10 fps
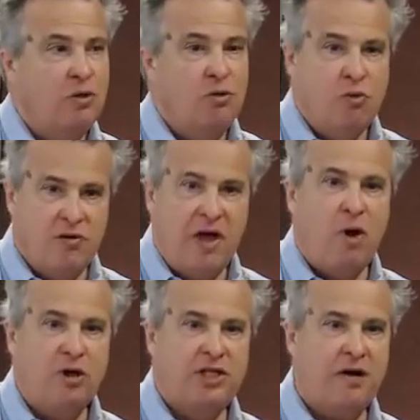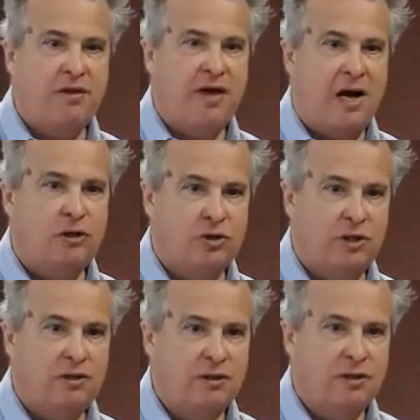When they march out in a
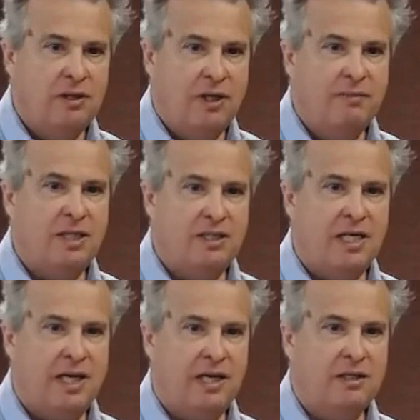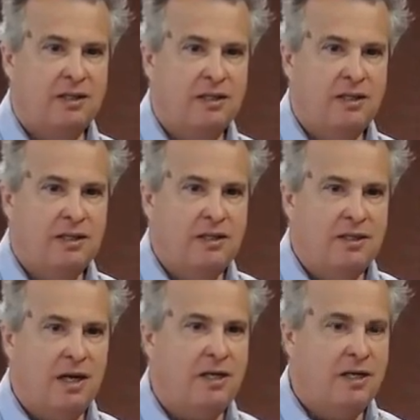thousand, I'm going to take
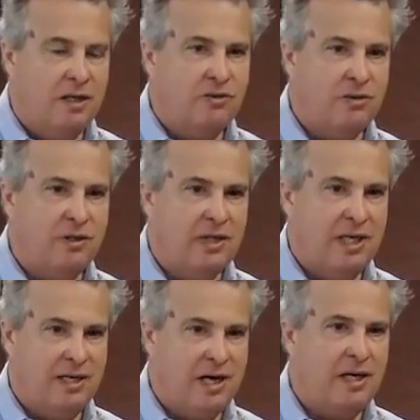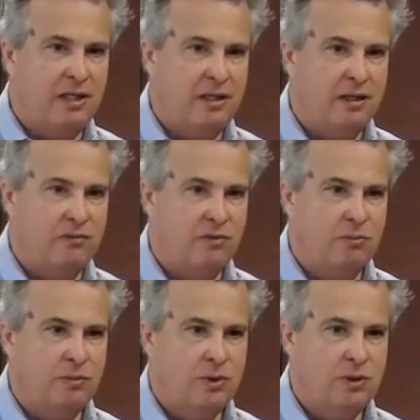990 of them.
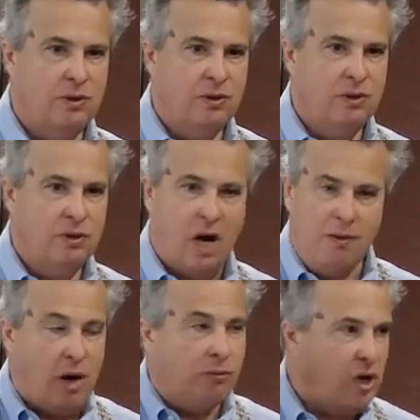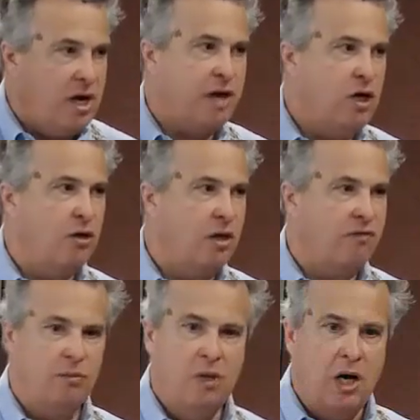I'm, I'm sorry, 900
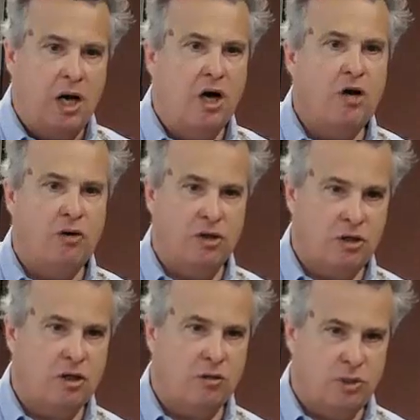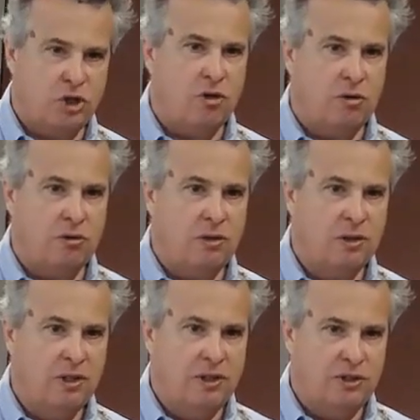of them. 100 are going to return
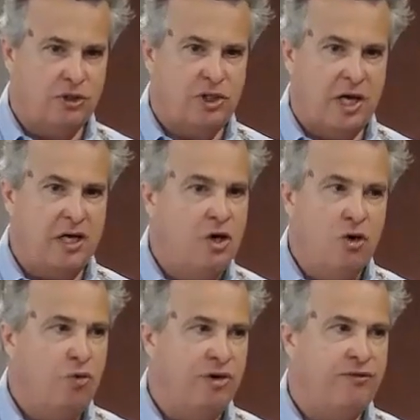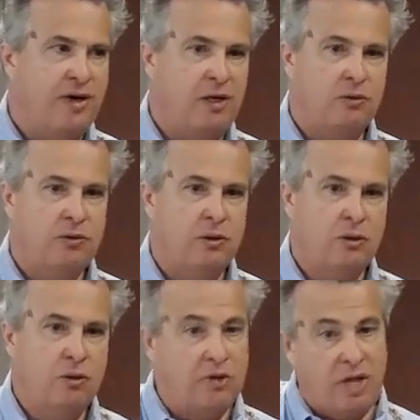to say, We failed.
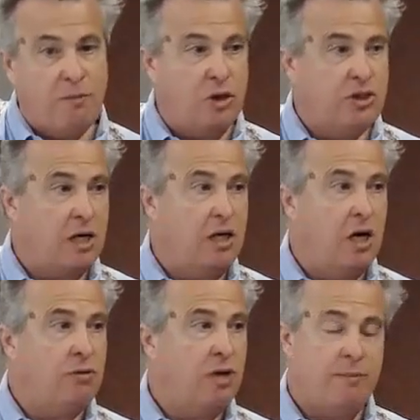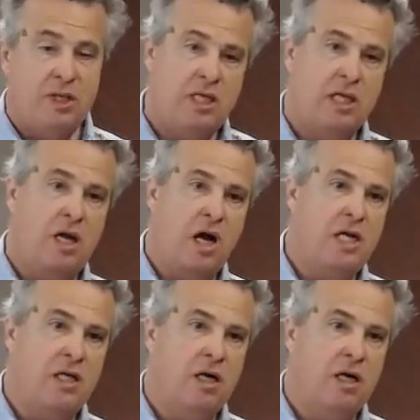When they march out in 100, I'm going to take 90